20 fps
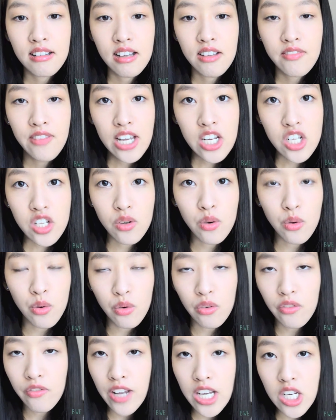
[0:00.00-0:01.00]

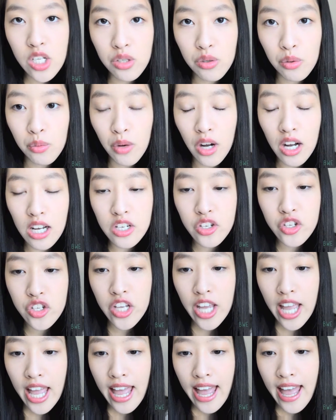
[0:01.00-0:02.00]
facial wash.
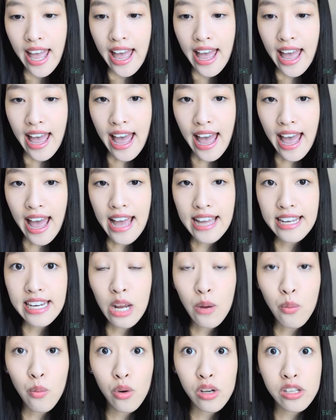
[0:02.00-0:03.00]
And
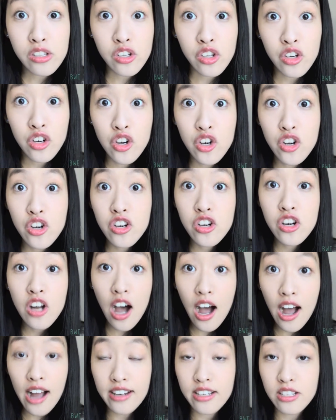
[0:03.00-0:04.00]
it was
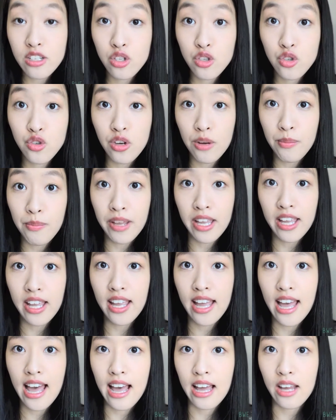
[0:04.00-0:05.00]
not
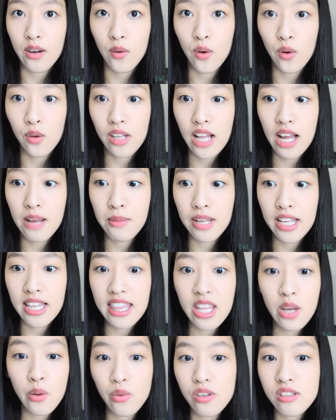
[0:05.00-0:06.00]
stripping at all. I mean,
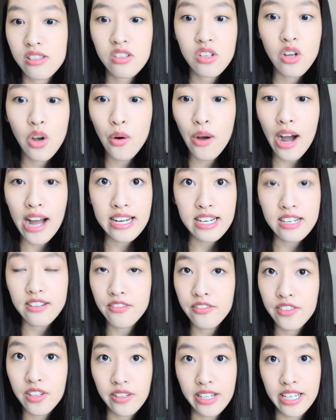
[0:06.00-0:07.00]
I didn't
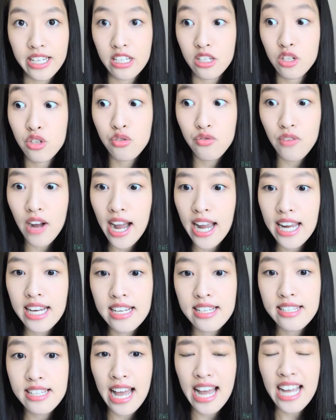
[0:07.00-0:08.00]
feel any
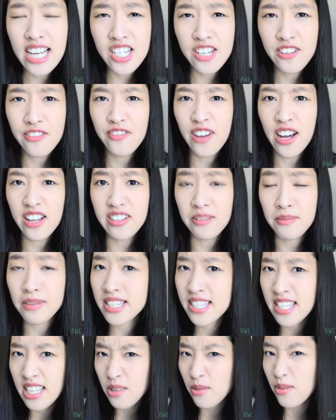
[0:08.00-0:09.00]
dryness. I actually felt that my
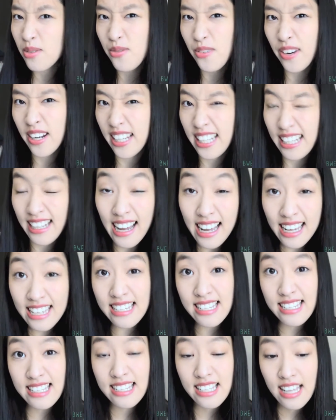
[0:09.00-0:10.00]
skin was really
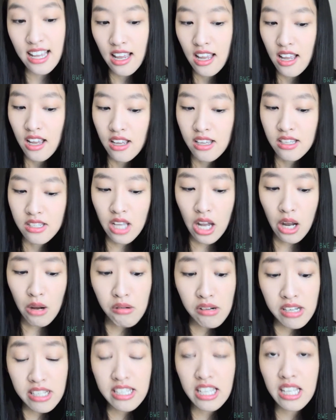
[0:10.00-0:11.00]
nice. So I
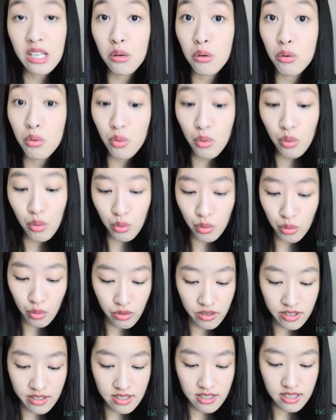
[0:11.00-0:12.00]
was like, ooh,
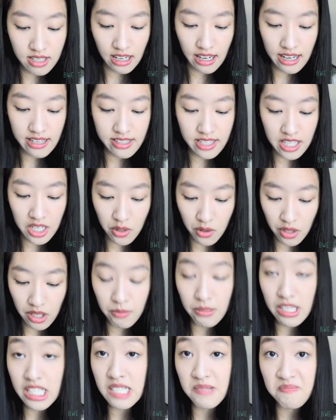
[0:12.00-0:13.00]
this cleansing cream